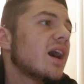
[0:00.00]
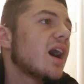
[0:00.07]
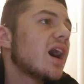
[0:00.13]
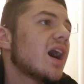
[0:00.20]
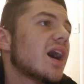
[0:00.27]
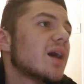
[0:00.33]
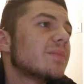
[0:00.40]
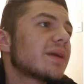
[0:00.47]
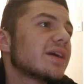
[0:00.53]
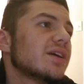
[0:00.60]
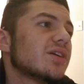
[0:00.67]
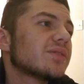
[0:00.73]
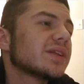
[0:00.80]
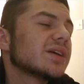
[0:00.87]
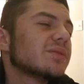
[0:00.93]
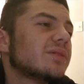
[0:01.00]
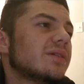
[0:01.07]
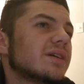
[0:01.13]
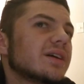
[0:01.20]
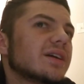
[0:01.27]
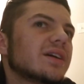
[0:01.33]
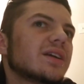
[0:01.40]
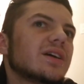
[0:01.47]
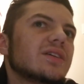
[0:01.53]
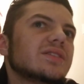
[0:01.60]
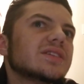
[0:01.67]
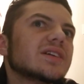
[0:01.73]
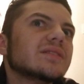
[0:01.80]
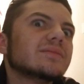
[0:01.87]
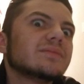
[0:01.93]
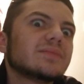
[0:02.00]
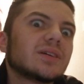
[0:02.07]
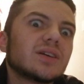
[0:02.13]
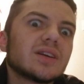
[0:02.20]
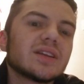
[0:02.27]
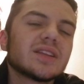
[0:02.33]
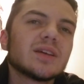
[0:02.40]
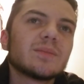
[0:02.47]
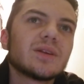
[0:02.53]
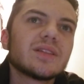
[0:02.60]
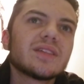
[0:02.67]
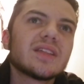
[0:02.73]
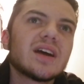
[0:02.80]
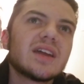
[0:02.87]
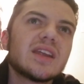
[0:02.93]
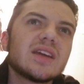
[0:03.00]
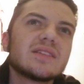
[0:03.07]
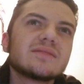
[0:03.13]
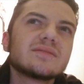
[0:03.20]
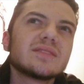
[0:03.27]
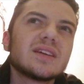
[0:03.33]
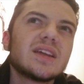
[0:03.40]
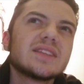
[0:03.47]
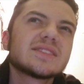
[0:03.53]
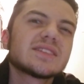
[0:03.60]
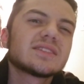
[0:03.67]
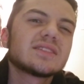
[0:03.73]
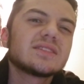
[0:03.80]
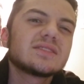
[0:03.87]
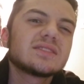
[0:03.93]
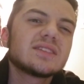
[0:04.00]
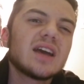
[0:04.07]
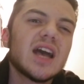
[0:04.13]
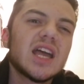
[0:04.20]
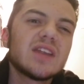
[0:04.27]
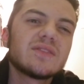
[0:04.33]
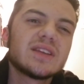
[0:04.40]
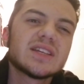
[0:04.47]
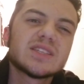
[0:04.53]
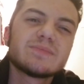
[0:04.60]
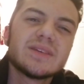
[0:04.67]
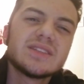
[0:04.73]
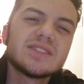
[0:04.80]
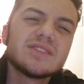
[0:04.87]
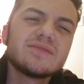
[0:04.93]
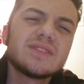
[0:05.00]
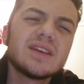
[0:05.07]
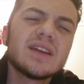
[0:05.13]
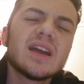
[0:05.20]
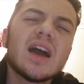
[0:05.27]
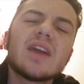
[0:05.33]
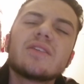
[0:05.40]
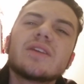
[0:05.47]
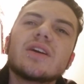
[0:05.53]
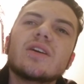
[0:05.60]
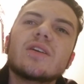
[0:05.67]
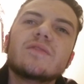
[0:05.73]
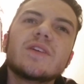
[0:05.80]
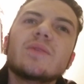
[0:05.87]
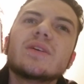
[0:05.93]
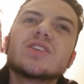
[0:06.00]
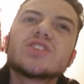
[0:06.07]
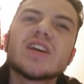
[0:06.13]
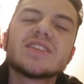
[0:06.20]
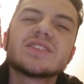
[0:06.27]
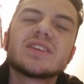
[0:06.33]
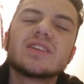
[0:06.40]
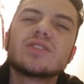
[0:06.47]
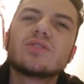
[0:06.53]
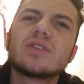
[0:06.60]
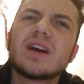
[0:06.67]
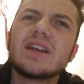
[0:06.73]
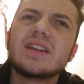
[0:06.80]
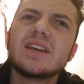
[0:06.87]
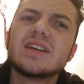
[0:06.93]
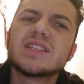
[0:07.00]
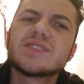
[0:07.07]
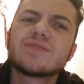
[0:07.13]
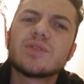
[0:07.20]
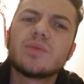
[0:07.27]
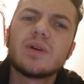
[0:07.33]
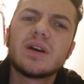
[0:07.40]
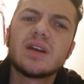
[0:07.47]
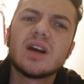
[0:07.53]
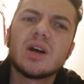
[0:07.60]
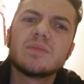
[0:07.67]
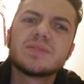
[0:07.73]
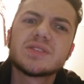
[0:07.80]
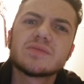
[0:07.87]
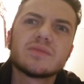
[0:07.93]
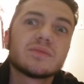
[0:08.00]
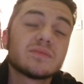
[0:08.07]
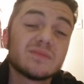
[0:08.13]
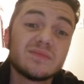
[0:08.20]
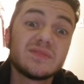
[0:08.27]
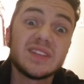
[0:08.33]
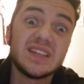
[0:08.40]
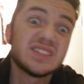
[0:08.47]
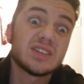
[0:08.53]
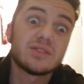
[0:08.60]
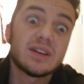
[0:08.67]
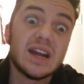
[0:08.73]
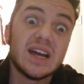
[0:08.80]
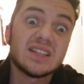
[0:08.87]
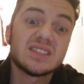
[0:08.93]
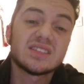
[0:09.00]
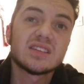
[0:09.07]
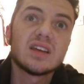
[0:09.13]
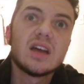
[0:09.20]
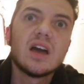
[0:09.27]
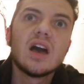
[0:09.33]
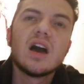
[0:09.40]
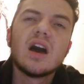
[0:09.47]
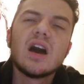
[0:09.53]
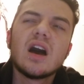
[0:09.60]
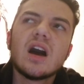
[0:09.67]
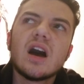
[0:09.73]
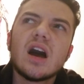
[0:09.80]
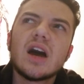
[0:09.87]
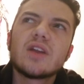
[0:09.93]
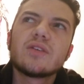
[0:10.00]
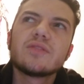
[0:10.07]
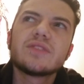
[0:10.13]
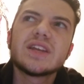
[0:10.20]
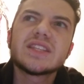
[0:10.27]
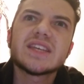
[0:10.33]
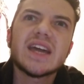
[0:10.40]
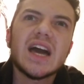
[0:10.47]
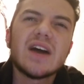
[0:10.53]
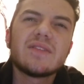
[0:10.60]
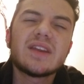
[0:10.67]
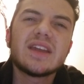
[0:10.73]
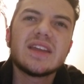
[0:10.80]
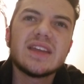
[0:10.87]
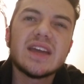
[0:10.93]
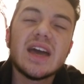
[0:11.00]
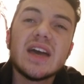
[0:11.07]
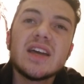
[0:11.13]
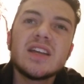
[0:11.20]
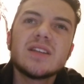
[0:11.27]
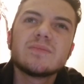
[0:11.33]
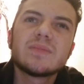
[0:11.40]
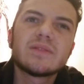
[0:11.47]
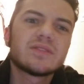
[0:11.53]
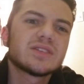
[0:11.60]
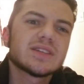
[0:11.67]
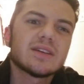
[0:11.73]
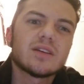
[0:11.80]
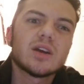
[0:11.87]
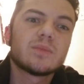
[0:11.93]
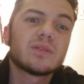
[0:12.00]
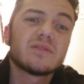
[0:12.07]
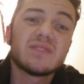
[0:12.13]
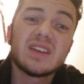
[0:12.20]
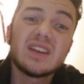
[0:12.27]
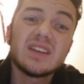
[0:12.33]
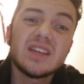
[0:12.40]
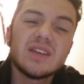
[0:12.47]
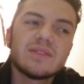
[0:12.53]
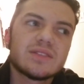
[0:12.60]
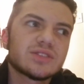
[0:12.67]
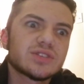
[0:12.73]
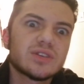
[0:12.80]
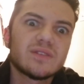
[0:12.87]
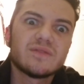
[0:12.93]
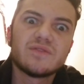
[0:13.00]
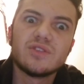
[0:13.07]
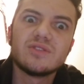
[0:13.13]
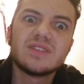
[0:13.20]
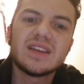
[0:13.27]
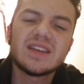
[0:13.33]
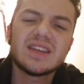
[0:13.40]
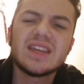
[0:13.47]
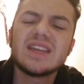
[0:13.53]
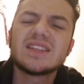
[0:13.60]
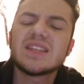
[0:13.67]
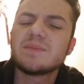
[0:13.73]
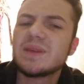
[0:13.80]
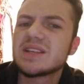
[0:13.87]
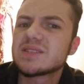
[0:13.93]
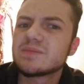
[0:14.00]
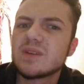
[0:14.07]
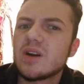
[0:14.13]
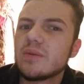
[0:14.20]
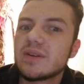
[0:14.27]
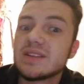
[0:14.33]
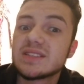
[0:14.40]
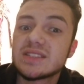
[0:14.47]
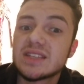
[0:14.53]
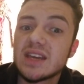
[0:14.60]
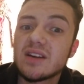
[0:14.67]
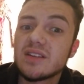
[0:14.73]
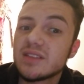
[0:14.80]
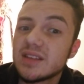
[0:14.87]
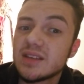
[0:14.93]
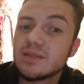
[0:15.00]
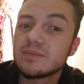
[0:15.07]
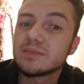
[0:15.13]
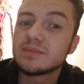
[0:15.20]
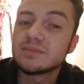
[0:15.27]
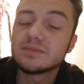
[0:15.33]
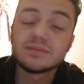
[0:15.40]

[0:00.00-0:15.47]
But I don't really want, you know, to hurting them or anything like that. And it's kind of an expensive thing. I don't know. If anyone just has any good ideas for what helps with fleas on rats. I don't think they have any yet, but if there's like a good preventative, there's a certain food they can eat that makes them not want to stay on them.